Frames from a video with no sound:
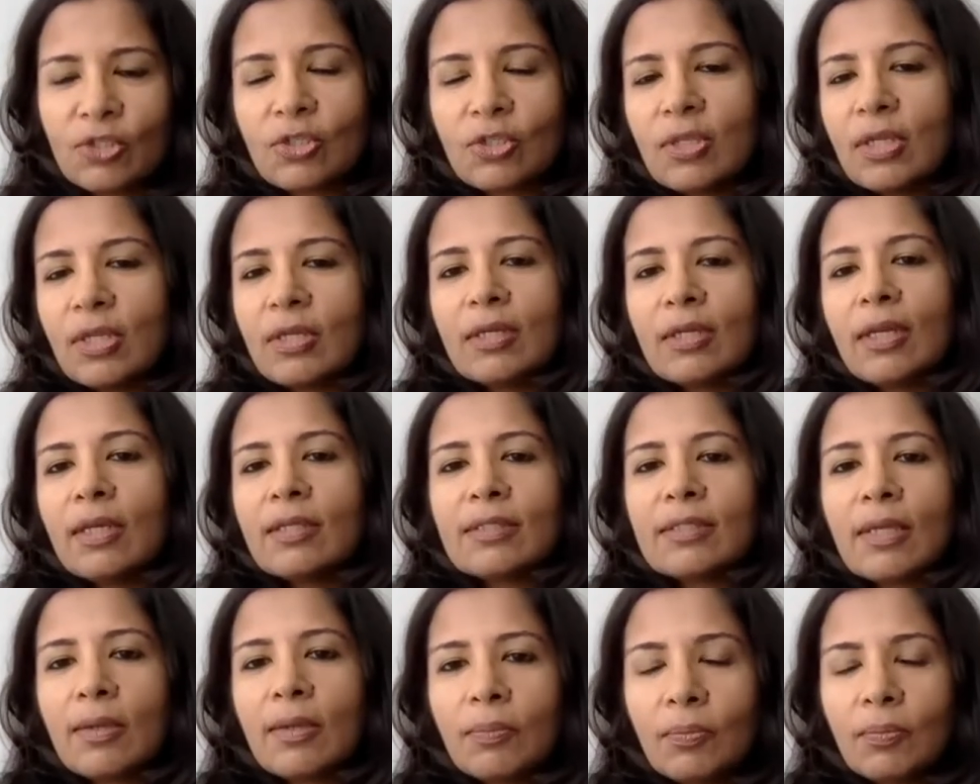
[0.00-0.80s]
So then
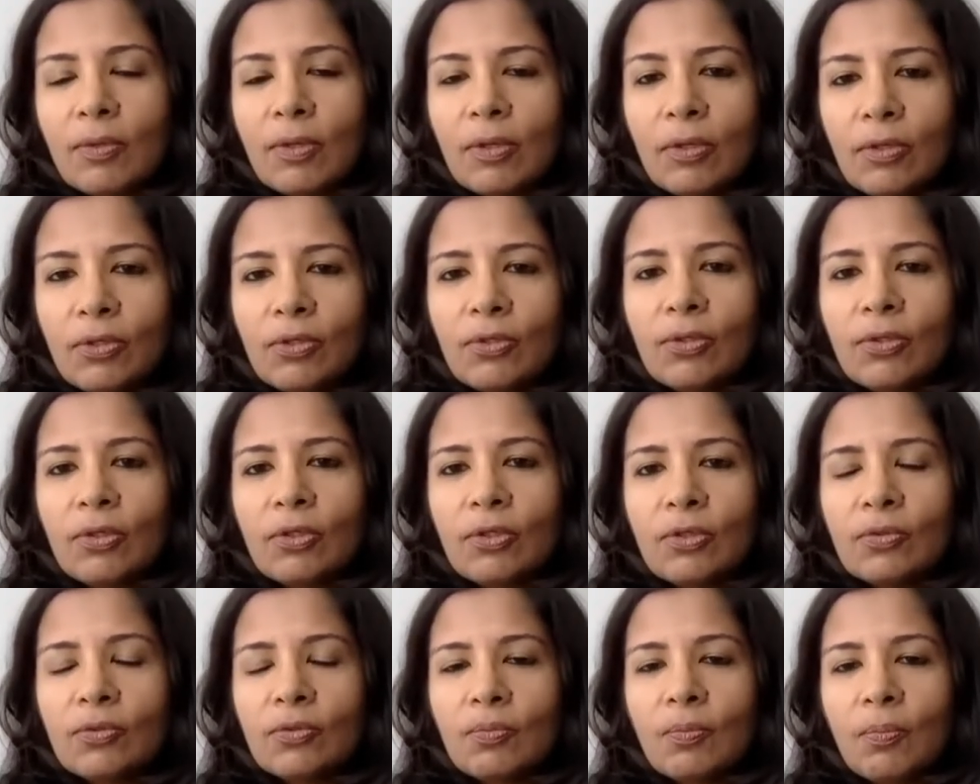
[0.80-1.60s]
it ends up,
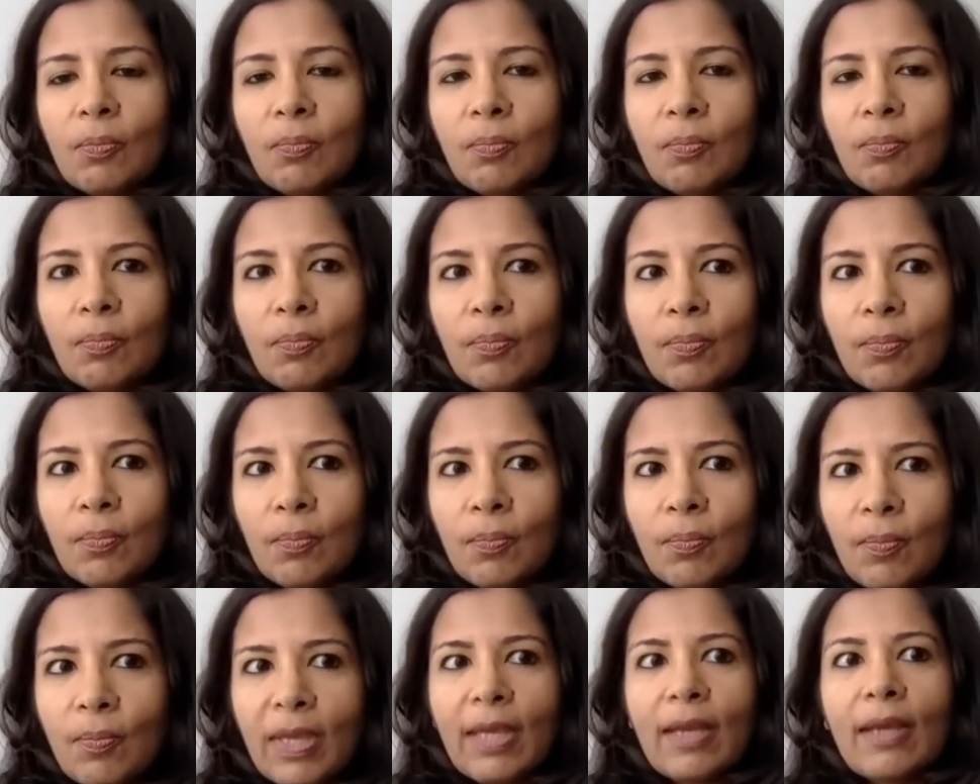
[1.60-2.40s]
you
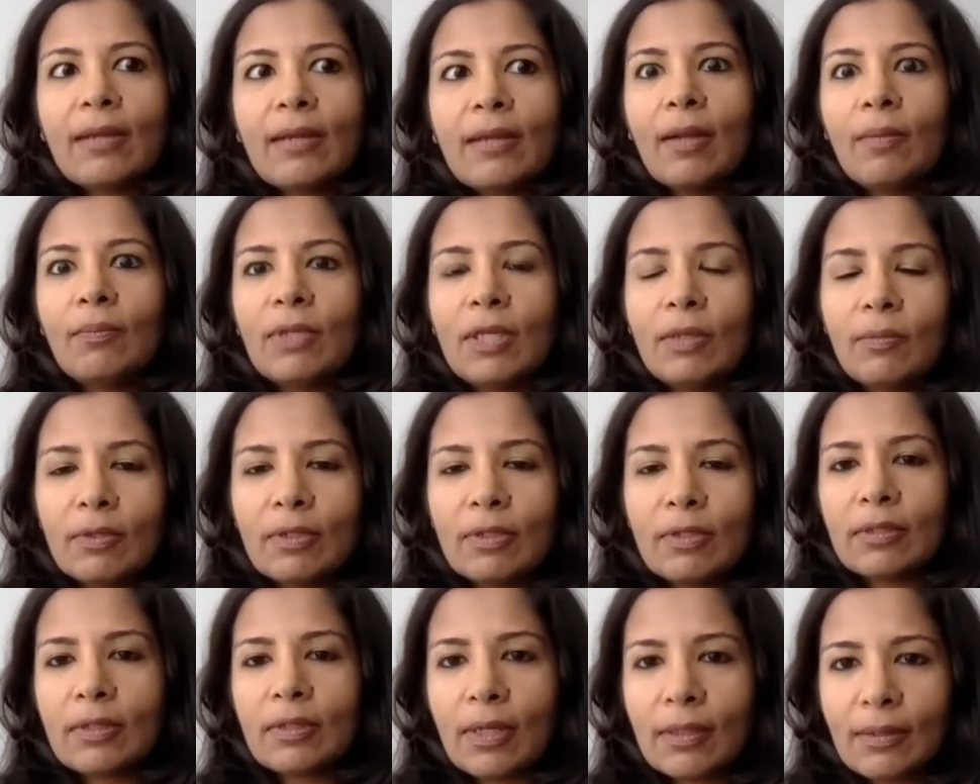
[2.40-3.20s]
may end up blaming
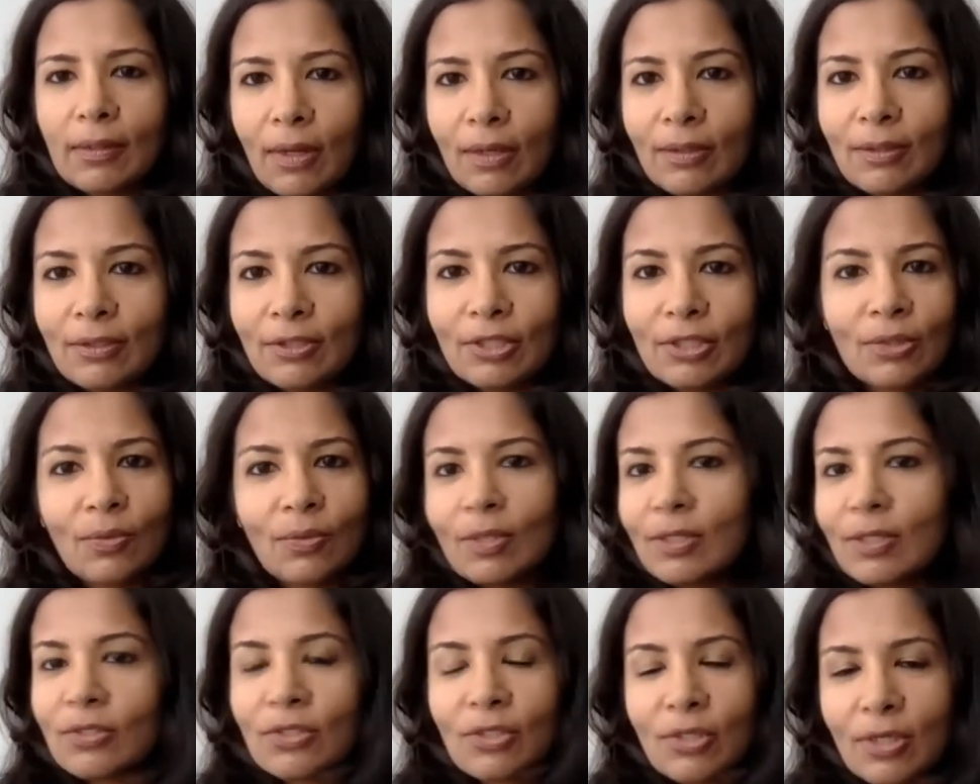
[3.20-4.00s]
the technology
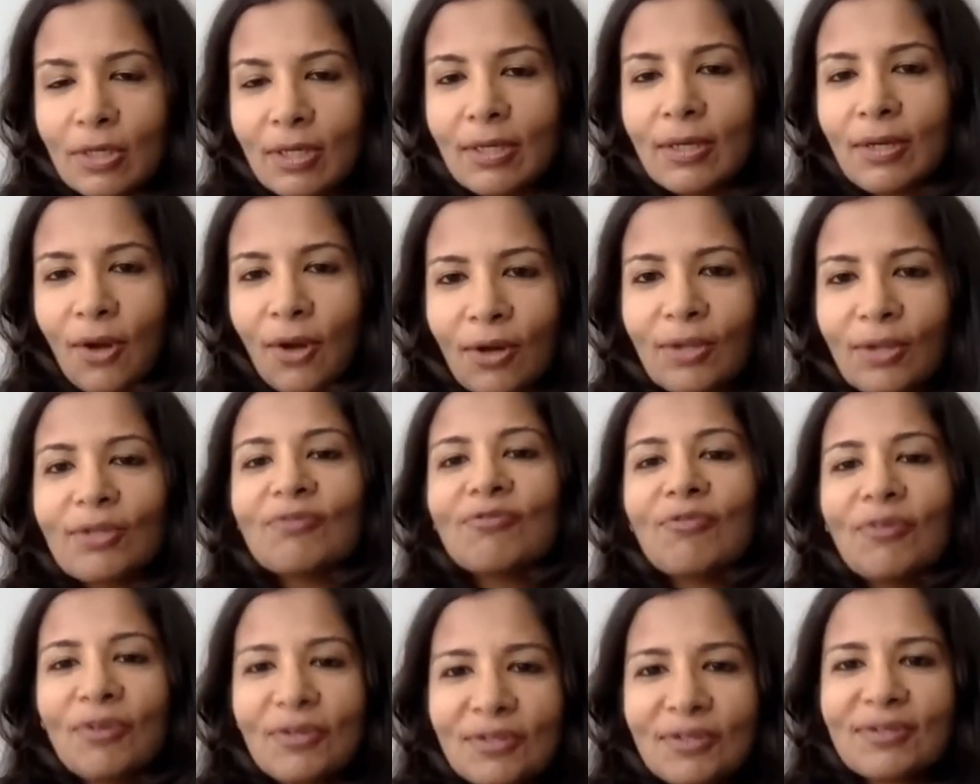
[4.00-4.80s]
when it's really not the
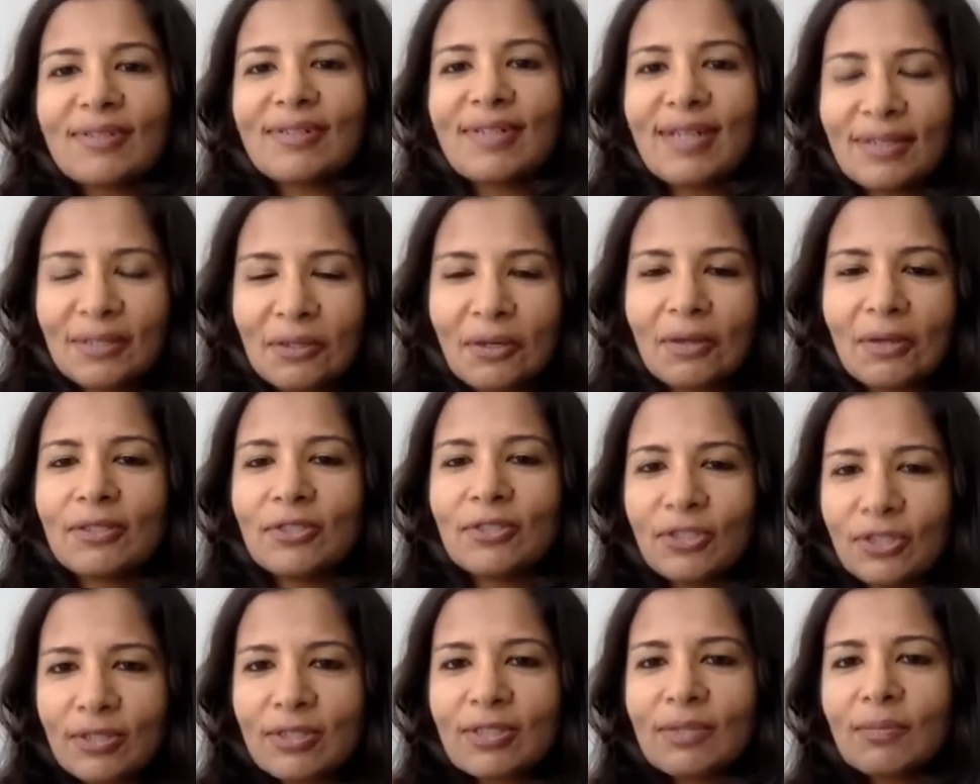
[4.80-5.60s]
fault of the
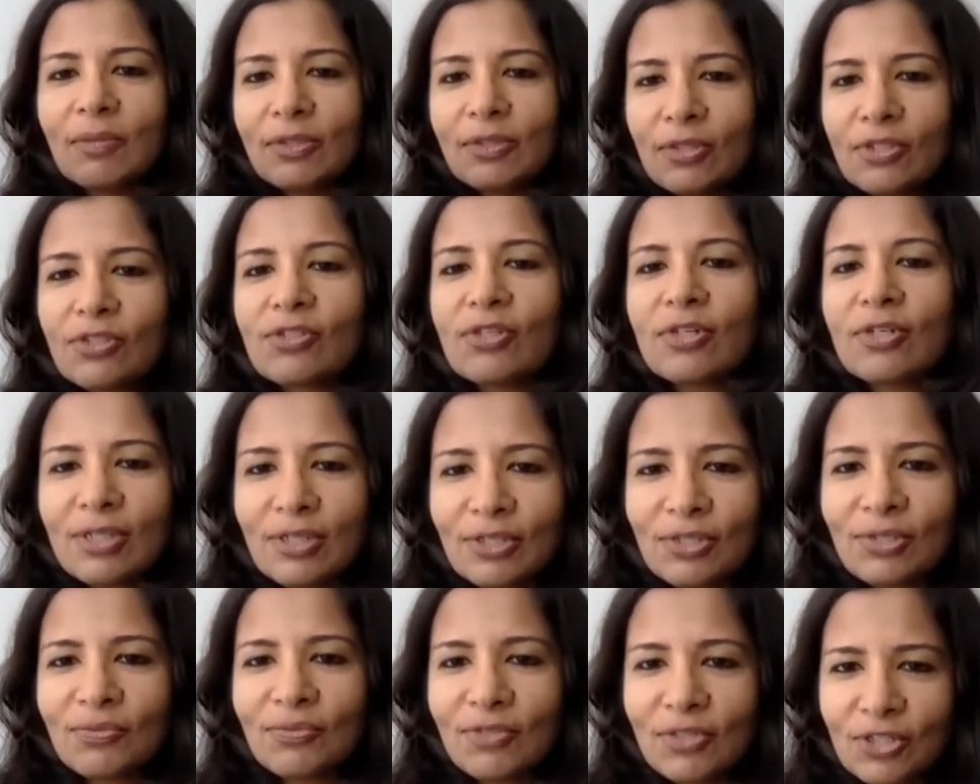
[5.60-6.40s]
technology. It's about the
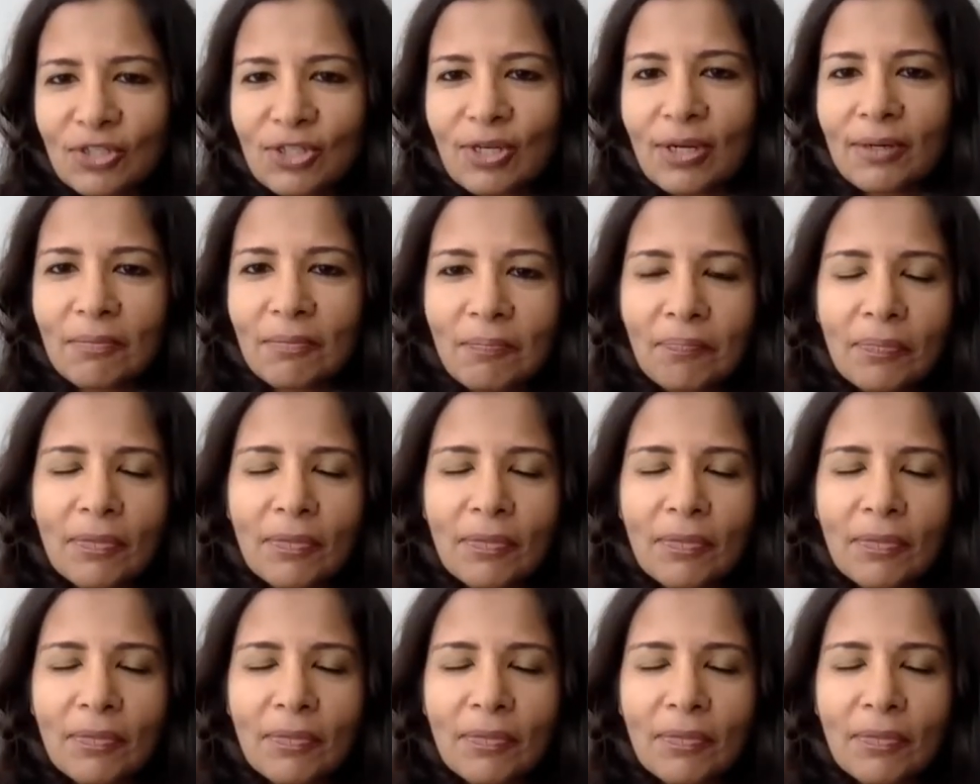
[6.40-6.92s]
strategic vision.